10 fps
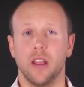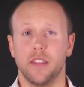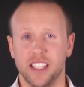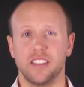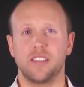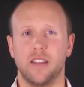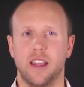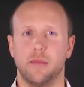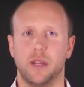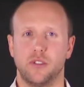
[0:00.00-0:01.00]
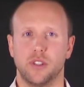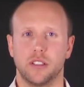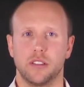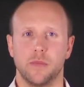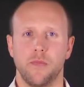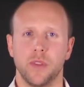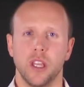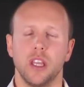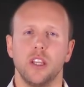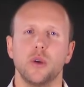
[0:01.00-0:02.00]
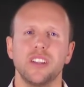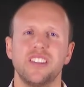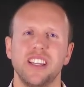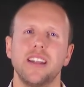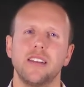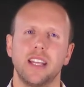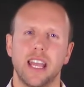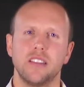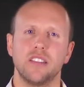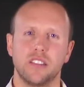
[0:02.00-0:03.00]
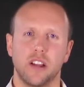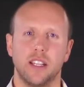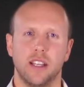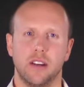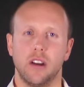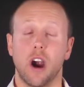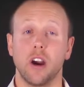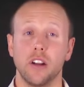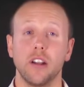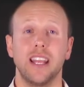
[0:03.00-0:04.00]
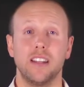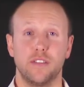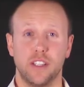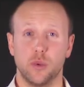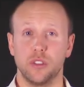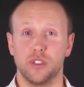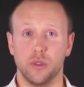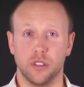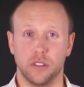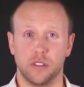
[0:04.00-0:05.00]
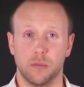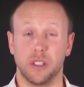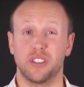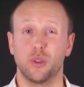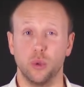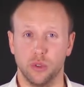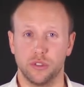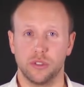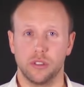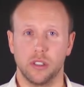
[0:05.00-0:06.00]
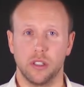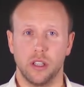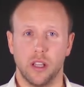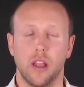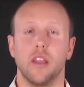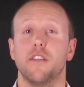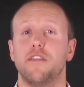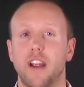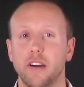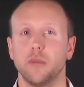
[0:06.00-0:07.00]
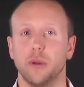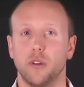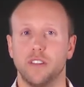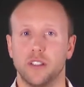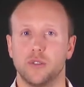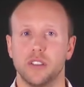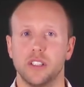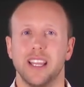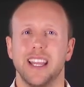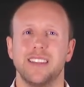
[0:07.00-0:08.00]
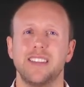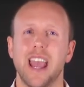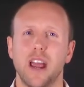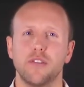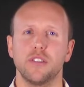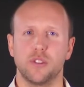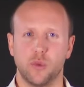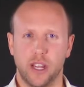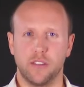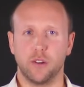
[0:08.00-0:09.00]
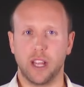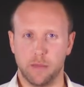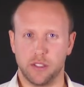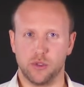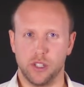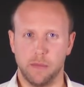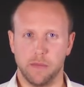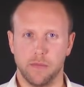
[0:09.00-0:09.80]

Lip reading: This is the data matrix. You can see that the cases studied here are not individual students, but schools. The variable of interest is the average grade for chemistry.